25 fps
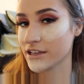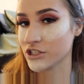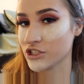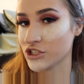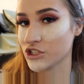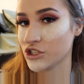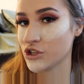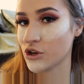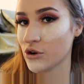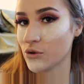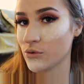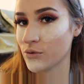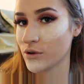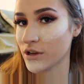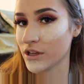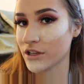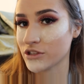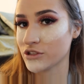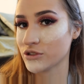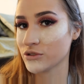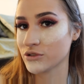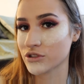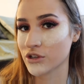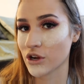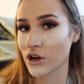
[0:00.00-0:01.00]
because you don't want
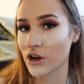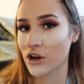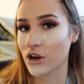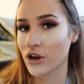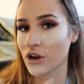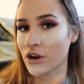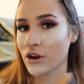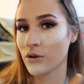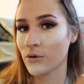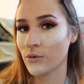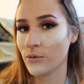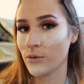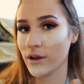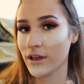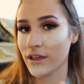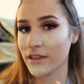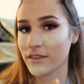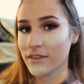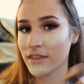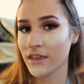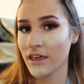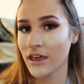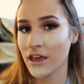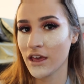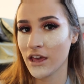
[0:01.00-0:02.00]
to start
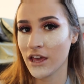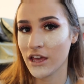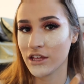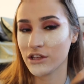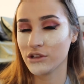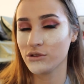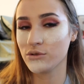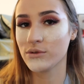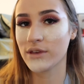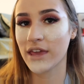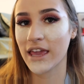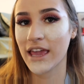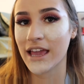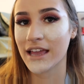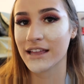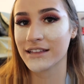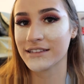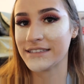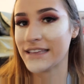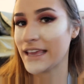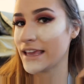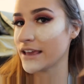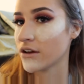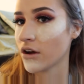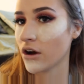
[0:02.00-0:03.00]
with, you can't
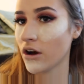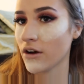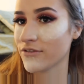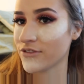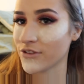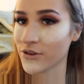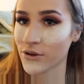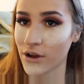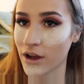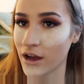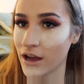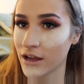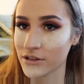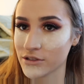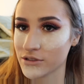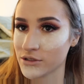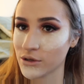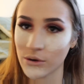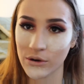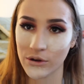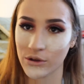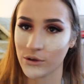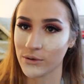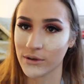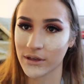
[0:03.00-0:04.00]
take off your
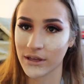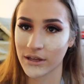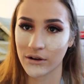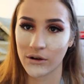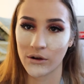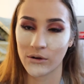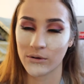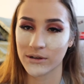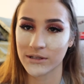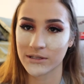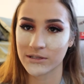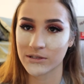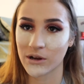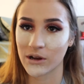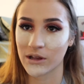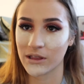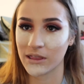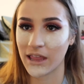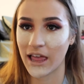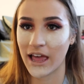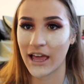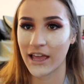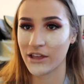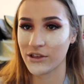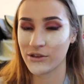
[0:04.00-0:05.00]
contour. You can always start
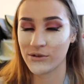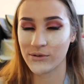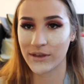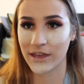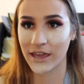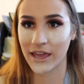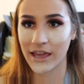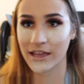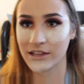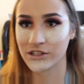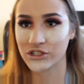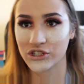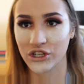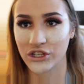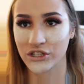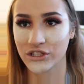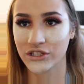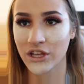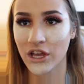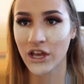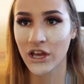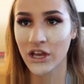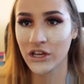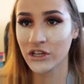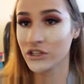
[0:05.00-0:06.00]
light. You can't
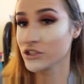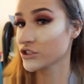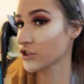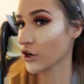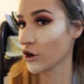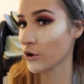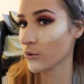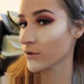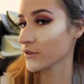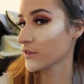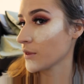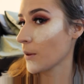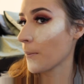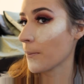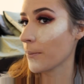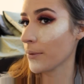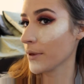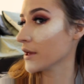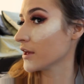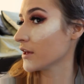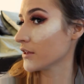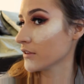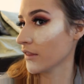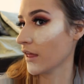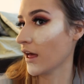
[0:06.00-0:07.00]
just start with a
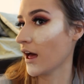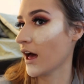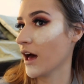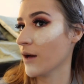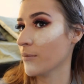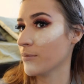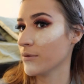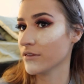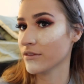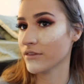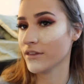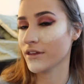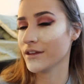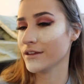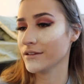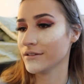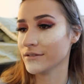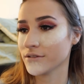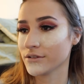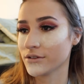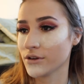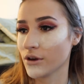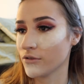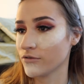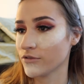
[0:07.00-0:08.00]
big glob and
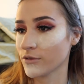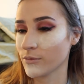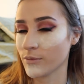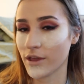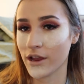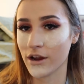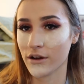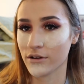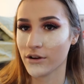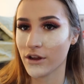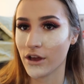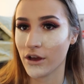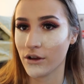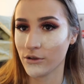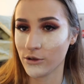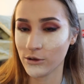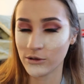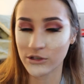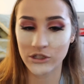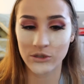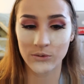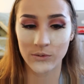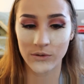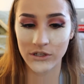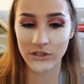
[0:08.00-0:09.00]
then go from there. No, you
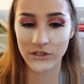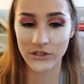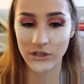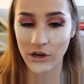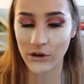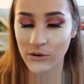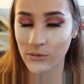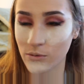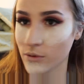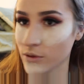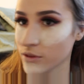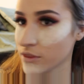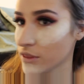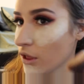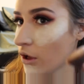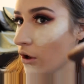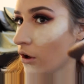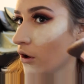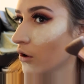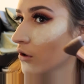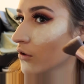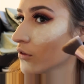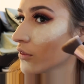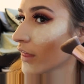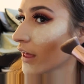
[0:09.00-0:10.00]
just want to start with
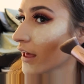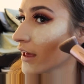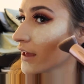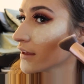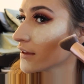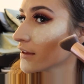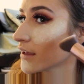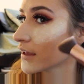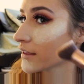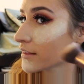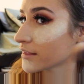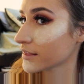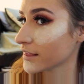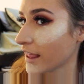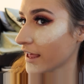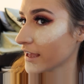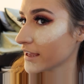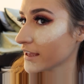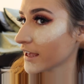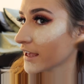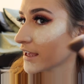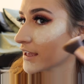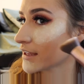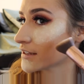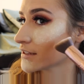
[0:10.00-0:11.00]
all
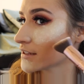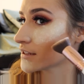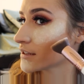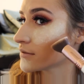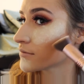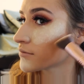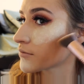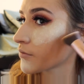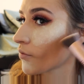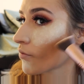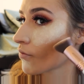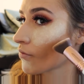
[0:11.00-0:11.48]
light-handed.